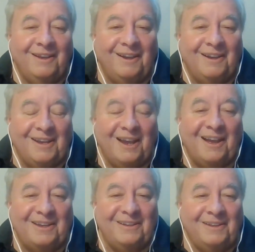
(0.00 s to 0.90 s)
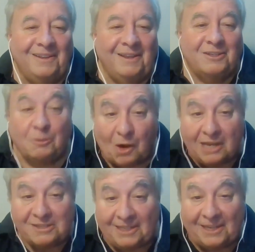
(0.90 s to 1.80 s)
Yeah, and
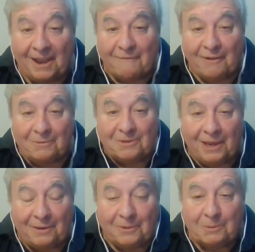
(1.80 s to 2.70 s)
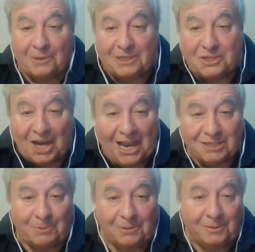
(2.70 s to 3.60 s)
surprisingly enough, we were in
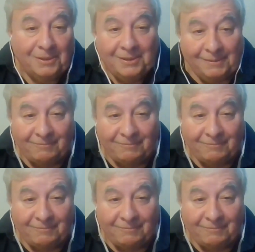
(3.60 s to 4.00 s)
Jasper